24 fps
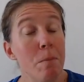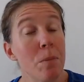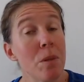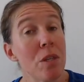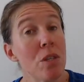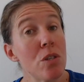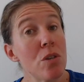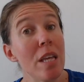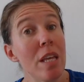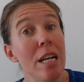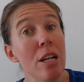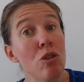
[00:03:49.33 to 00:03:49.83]

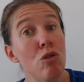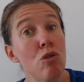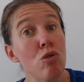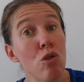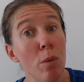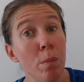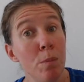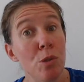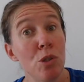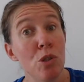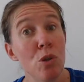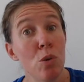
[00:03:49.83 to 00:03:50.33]
So then it
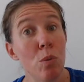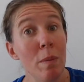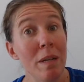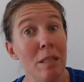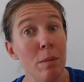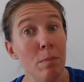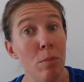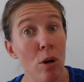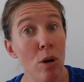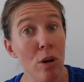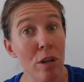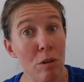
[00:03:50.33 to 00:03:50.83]
drops your
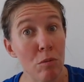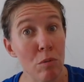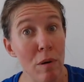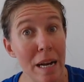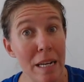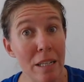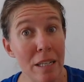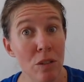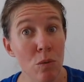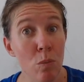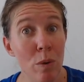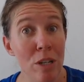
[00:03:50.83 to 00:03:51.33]
metabolic
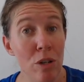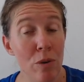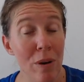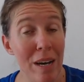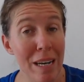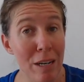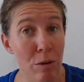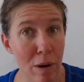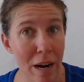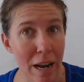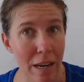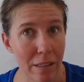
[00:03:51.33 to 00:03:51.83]
rate when you're
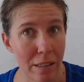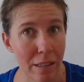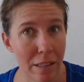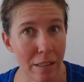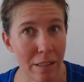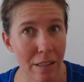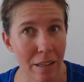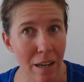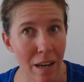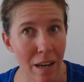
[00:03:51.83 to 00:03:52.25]
at rest.